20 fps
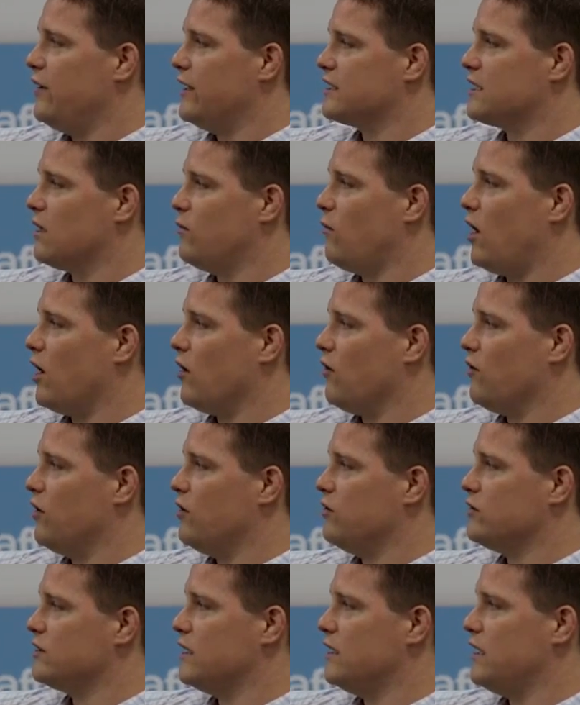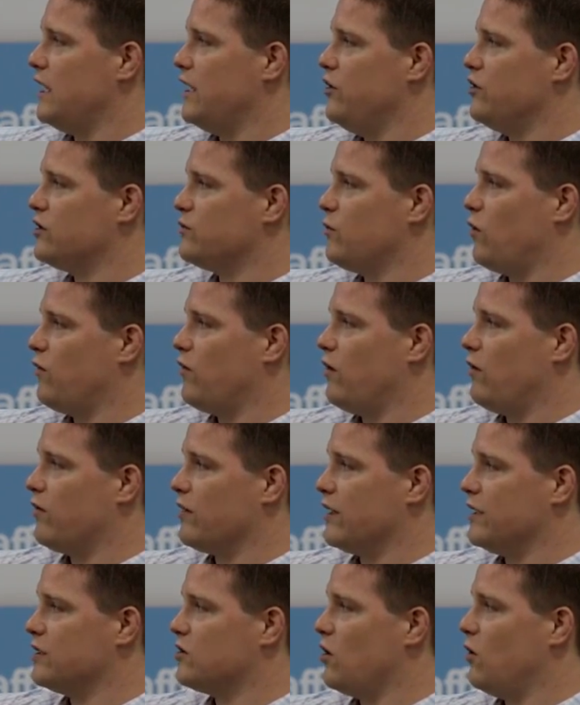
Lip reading: and you guys can model those and use them over and over again.